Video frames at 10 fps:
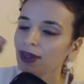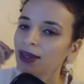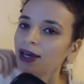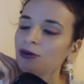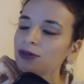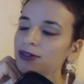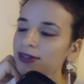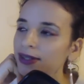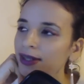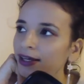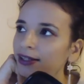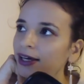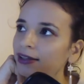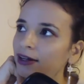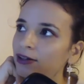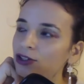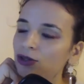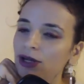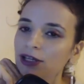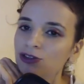I would think that also, like,